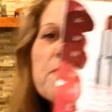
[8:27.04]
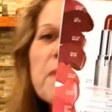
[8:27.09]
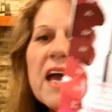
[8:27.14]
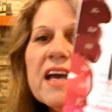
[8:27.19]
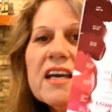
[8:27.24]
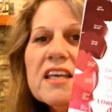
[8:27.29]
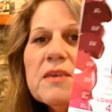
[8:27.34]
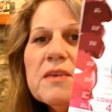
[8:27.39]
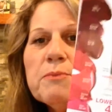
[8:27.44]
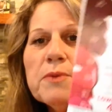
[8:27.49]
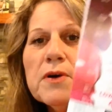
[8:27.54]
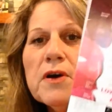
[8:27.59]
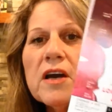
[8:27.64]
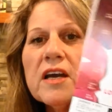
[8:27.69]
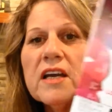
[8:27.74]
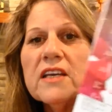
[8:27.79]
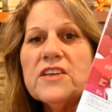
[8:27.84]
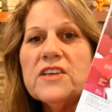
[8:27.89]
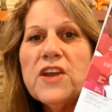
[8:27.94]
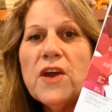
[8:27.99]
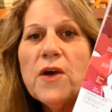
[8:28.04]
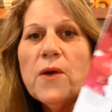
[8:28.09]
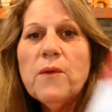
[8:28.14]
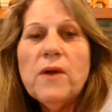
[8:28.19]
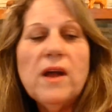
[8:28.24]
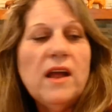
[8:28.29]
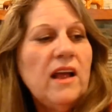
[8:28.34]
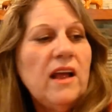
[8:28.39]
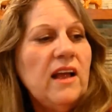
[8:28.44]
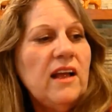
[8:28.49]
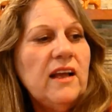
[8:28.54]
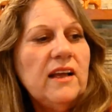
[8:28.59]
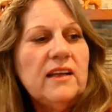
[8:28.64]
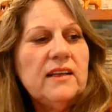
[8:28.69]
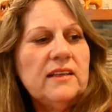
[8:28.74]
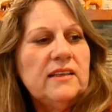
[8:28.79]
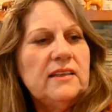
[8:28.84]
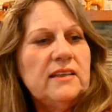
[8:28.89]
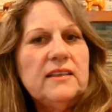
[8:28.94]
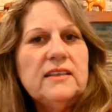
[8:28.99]
back of the book, you know,
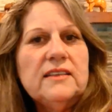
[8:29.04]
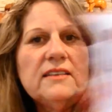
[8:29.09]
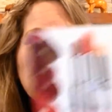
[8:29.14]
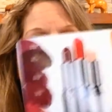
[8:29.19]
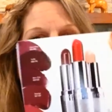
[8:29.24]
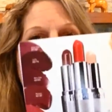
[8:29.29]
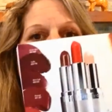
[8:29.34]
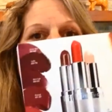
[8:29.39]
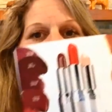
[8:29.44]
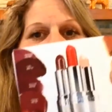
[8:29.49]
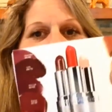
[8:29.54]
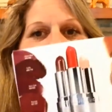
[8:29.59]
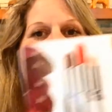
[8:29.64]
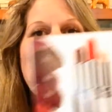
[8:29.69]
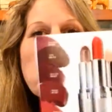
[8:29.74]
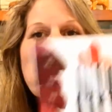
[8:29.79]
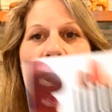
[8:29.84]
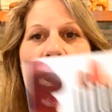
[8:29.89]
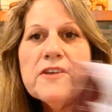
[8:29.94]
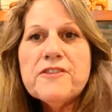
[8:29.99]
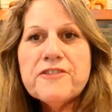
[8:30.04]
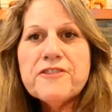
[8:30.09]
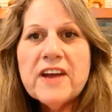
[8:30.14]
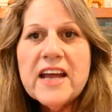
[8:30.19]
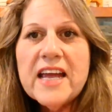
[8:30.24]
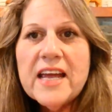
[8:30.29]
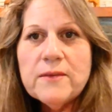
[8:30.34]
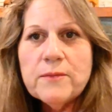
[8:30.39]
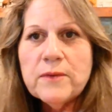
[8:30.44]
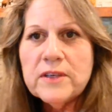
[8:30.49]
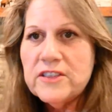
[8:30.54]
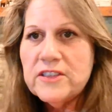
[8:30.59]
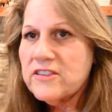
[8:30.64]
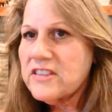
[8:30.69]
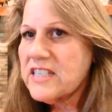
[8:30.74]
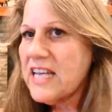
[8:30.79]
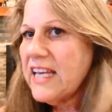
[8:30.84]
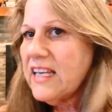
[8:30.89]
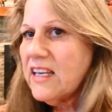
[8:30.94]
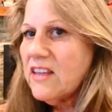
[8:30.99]
don't be afraid when you're
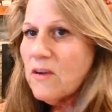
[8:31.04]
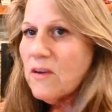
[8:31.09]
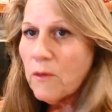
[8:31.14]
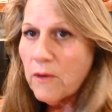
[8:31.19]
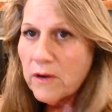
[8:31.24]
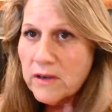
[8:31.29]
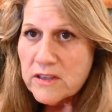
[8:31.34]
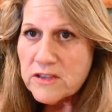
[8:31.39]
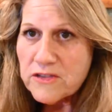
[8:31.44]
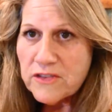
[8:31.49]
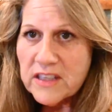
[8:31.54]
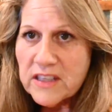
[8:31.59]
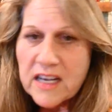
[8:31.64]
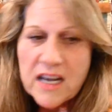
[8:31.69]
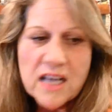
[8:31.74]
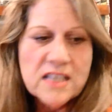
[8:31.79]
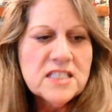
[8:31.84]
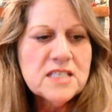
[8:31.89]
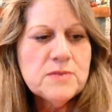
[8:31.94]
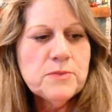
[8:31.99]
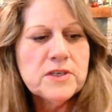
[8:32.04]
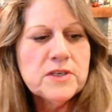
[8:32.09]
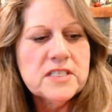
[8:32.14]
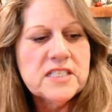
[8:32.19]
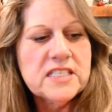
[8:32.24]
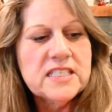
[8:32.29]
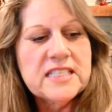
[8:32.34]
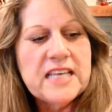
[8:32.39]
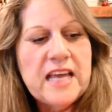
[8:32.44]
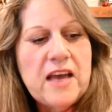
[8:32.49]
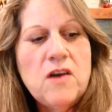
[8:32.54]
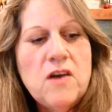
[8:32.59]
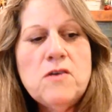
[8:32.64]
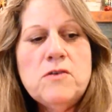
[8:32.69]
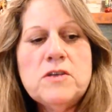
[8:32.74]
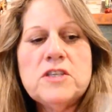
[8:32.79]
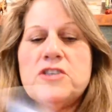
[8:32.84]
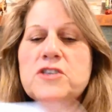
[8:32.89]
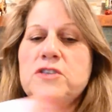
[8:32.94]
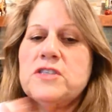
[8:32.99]
taking the orders from the customers to say, "Oh,
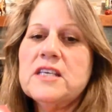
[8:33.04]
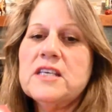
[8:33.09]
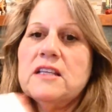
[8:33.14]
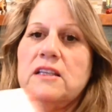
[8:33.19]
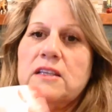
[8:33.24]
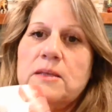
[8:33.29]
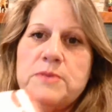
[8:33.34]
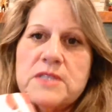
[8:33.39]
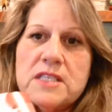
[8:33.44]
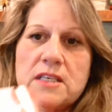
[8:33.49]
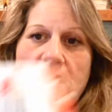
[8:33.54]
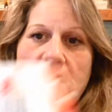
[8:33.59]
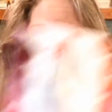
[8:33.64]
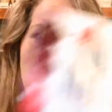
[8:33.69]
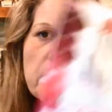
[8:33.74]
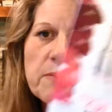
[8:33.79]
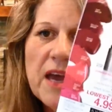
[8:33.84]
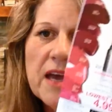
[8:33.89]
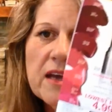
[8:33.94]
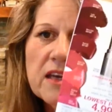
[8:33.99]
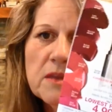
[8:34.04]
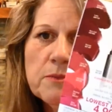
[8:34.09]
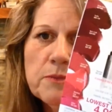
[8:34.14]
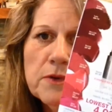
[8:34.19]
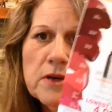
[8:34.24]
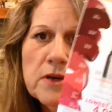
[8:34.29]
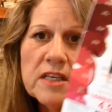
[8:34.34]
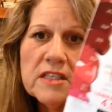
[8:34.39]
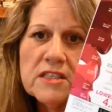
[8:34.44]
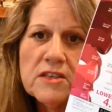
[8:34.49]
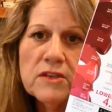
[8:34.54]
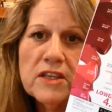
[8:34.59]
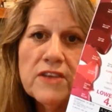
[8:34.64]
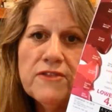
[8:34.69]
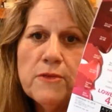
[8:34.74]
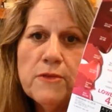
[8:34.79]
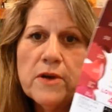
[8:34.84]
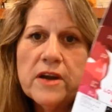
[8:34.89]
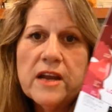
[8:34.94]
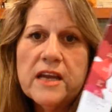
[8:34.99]
did you see the lipstick on the back of the book? It's only
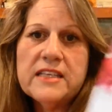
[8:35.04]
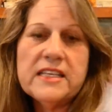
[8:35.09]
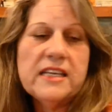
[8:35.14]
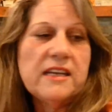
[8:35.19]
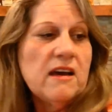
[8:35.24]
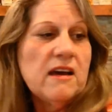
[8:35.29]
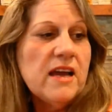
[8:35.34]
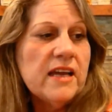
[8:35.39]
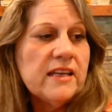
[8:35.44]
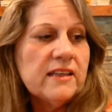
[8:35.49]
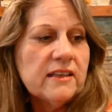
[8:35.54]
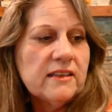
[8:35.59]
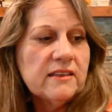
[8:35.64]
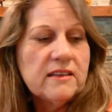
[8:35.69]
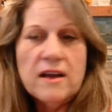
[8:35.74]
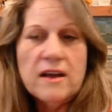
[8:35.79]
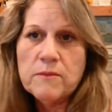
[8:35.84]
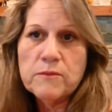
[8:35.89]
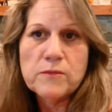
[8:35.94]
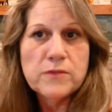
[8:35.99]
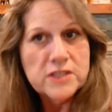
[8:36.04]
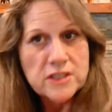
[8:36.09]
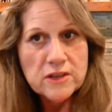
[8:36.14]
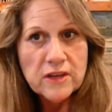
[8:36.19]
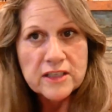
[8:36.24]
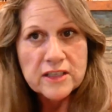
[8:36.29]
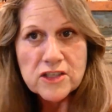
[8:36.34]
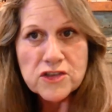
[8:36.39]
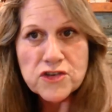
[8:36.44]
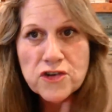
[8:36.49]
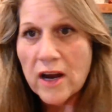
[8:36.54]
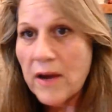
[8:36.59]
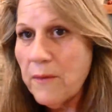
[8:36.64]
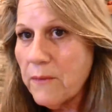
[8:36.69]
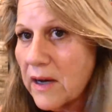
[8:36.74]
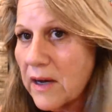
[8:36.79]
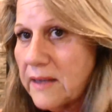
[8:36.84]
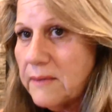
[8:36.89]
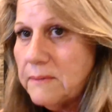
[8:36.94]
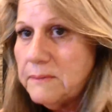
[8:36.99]
four ninety nine. Um, would you like to try
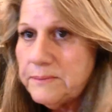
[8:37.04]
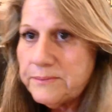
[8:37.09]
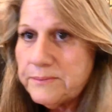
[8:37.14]
one?"